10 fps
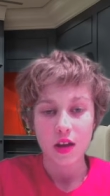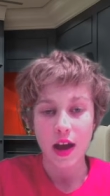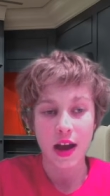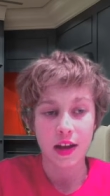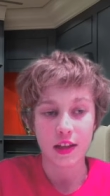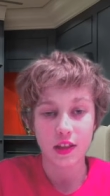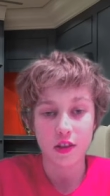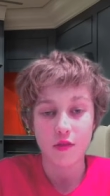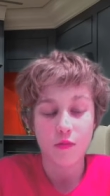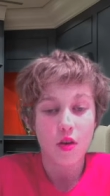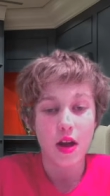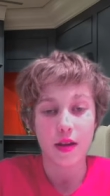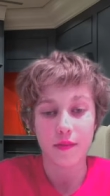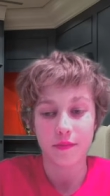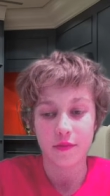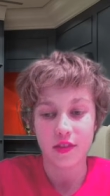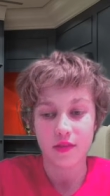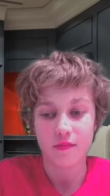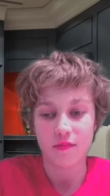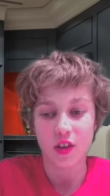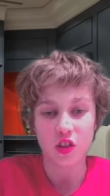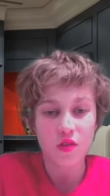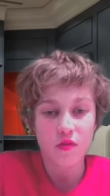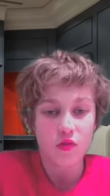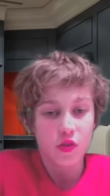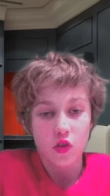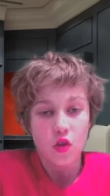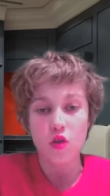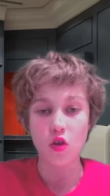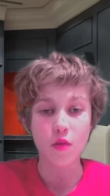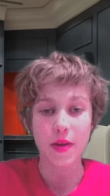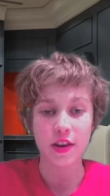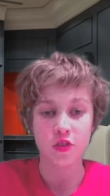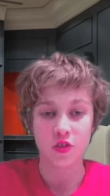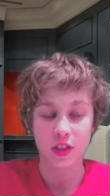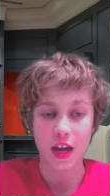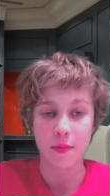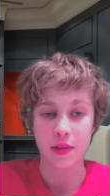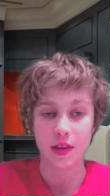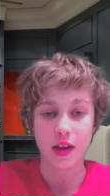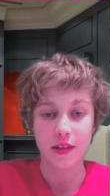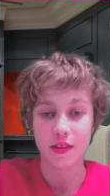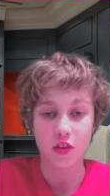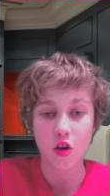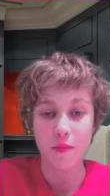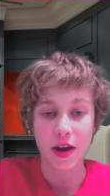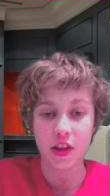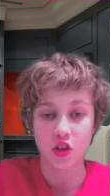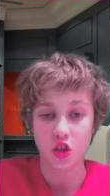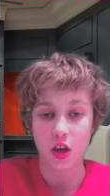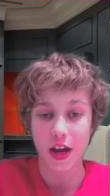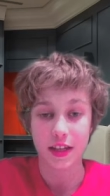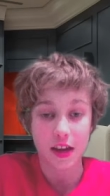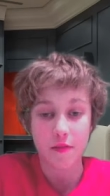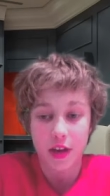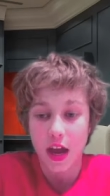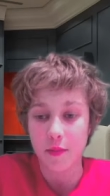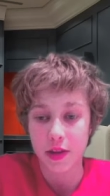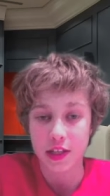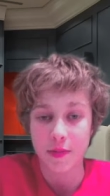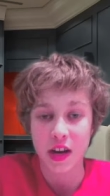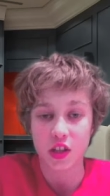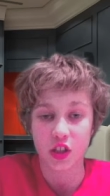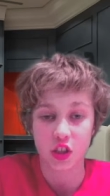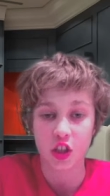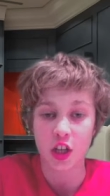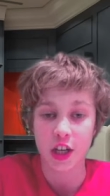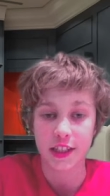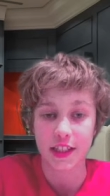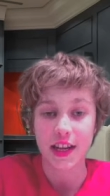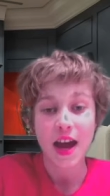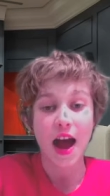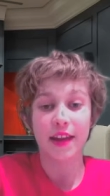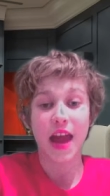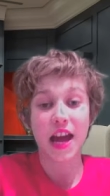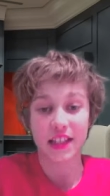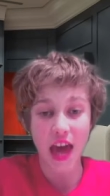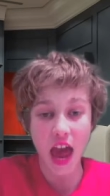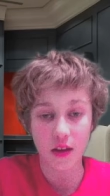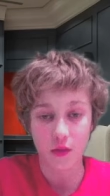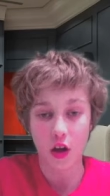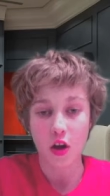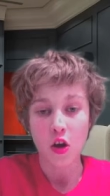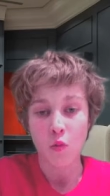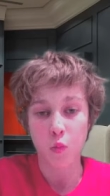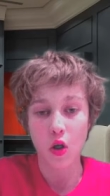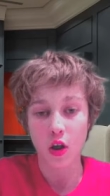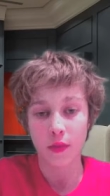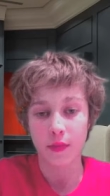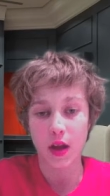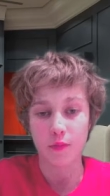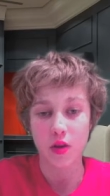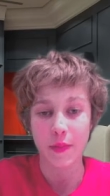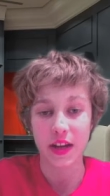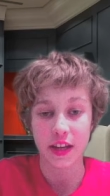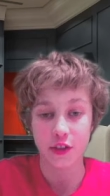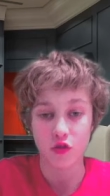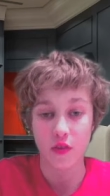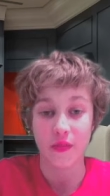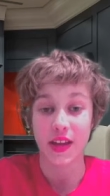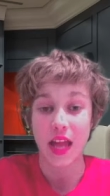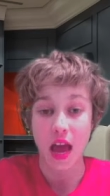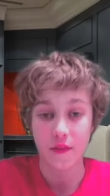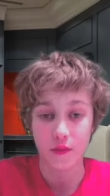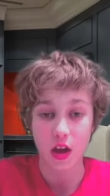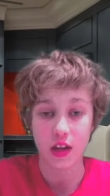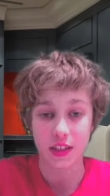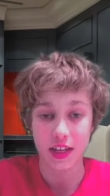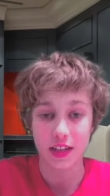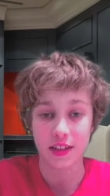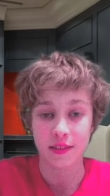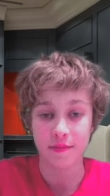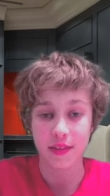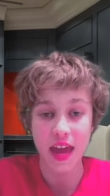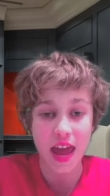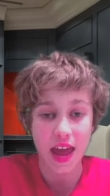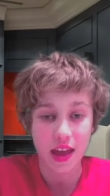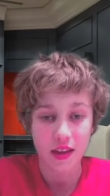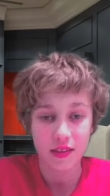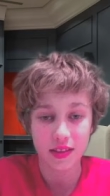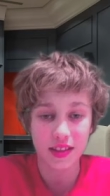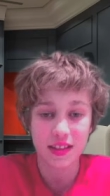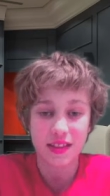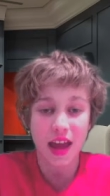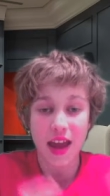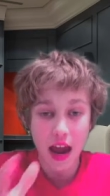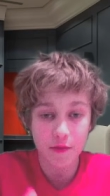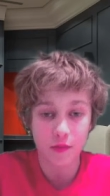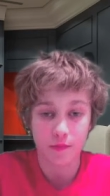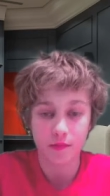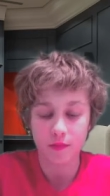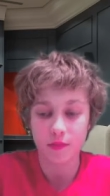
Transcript: and and I don't, no, no managers came in no manager has ever came into Manchester United and has ever won a Premier League trophy in their first season here. They haven't.